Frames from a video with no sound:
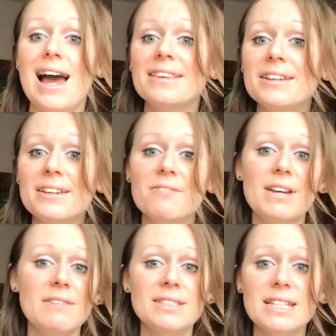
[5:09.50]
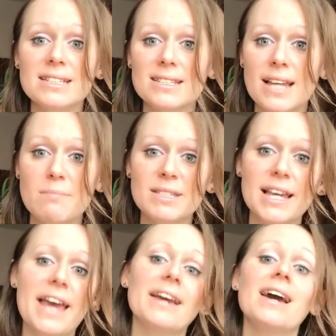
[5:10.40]
And here we have seen the
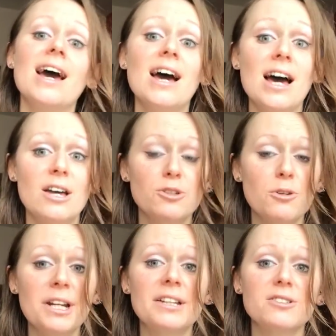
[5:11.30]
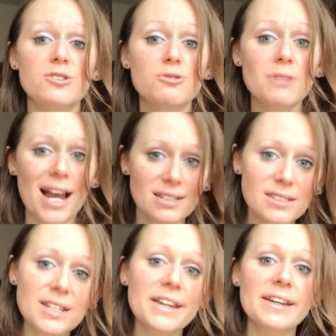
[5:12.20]
same thing. During
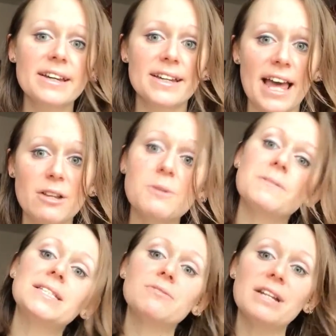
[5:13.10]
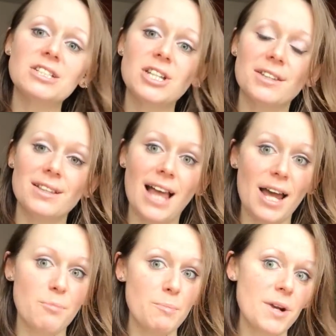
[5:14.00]
drastic calorie restriction,
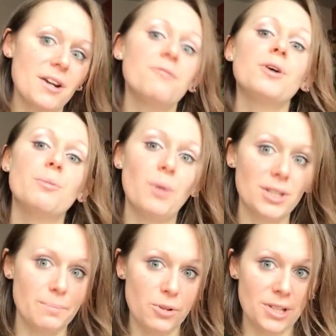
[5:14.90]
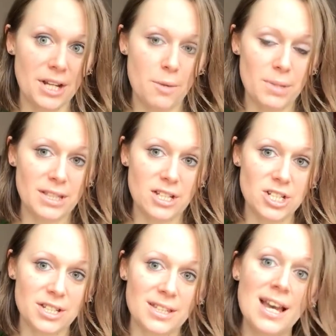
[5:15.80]
like preparing for a bodybuilding
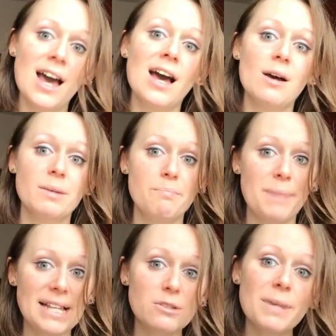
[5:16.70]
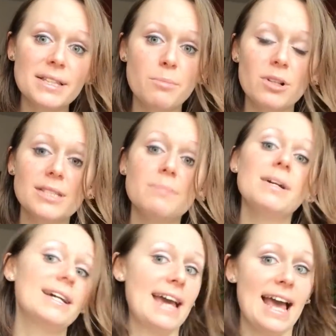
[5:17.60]
competition, basal
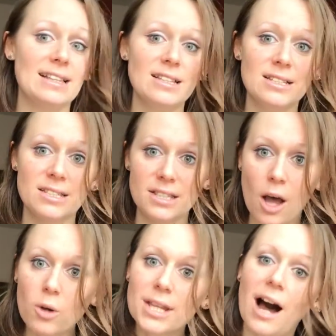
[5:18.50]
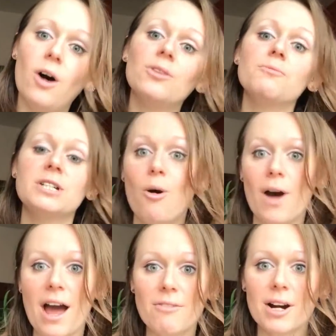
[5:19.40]
metabolism can slow down.
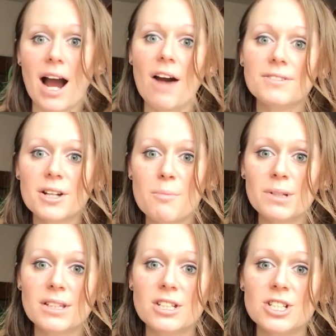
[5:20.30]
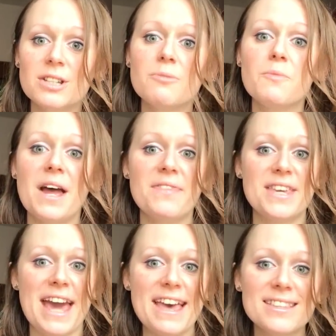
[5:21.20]
However, after competition,
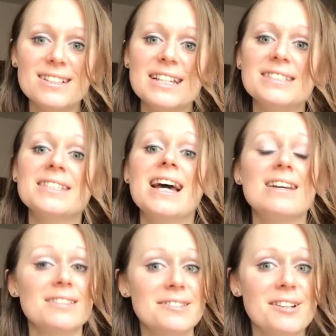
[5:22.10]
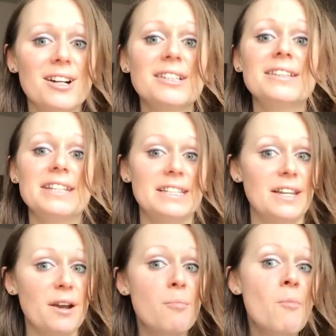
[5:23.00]
when the athletes started
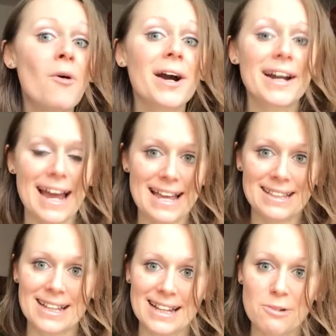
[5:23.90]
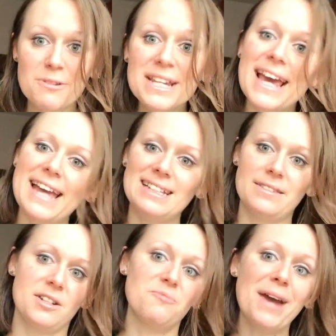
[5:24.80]
eating more and
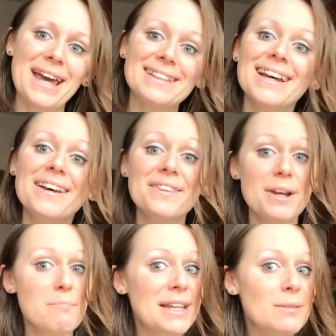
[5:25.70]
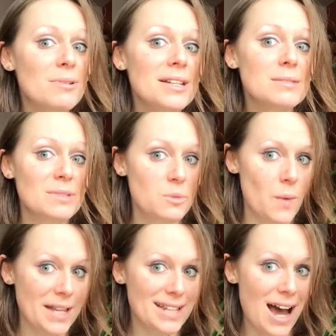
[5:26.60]
regaining their weight, their
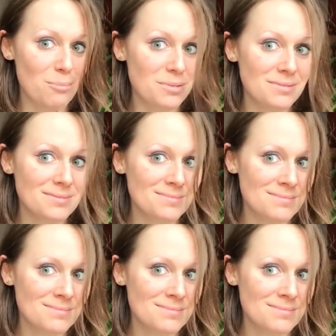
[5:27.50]
metabolisms went up.